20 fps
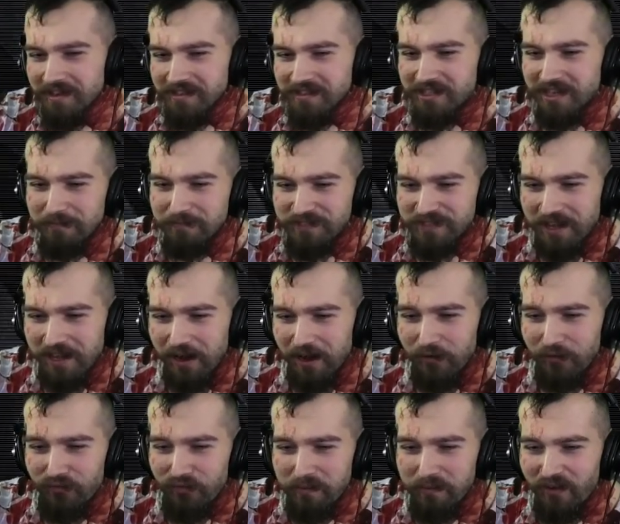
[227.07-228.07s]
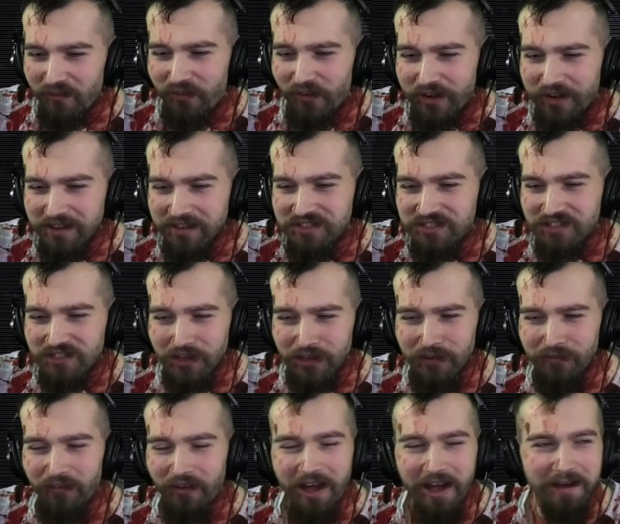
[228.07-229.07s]
Jump scare from a fucking
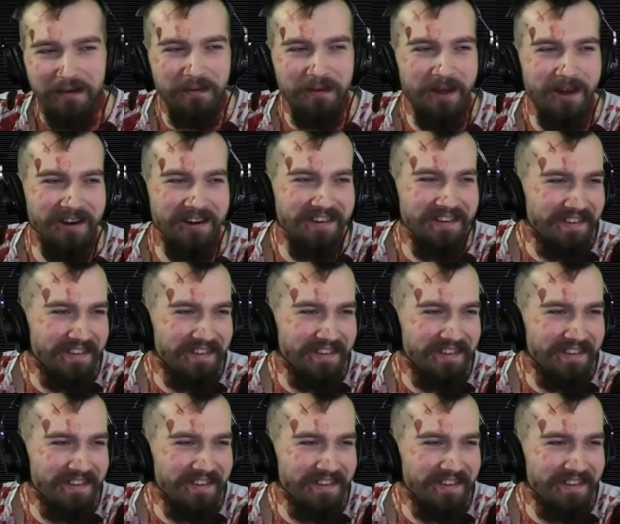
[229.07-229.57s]
survivor.